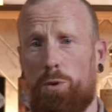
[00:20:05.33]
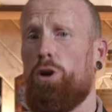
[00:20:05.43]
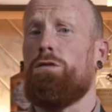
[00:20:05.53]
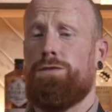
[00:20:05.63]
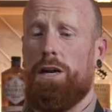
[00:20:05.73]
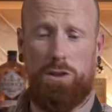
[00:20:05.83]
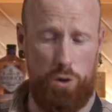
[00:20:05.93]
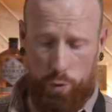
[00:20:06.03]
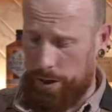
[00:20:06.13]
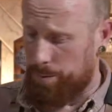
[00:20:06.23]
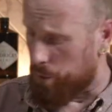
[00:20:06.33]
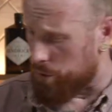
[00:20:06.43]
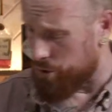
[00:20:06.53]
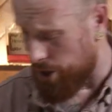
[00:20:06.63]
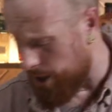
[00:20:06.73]
perfect, quick
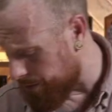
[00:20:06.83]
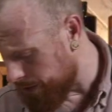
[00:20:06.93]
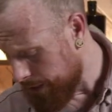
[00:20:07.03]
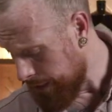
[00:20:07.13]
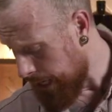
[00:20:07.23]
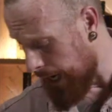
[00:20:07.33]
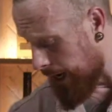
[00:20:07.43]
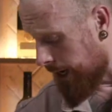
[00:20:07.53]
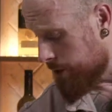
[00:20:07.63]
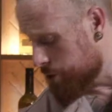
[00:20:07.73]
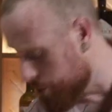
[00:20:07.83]
ball shape, is